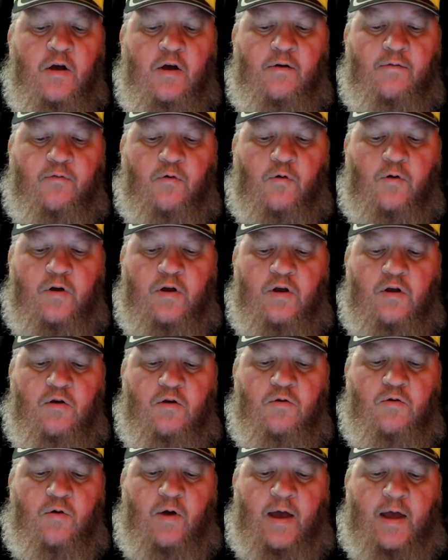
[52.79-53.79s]
for
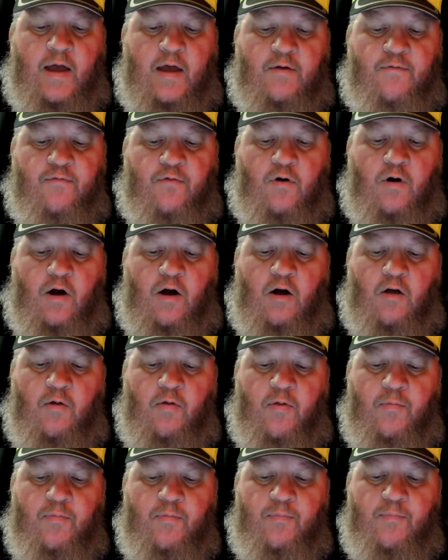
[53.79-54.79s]
you and for
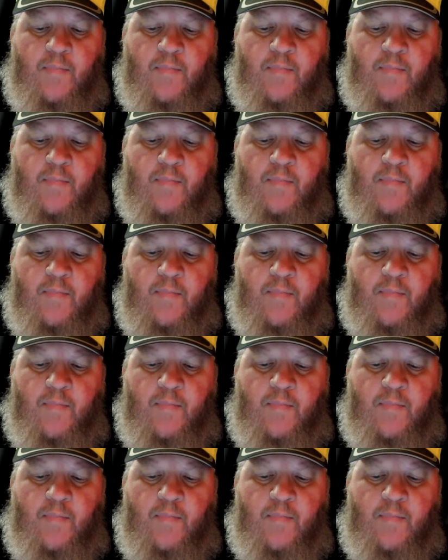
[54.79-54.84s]
all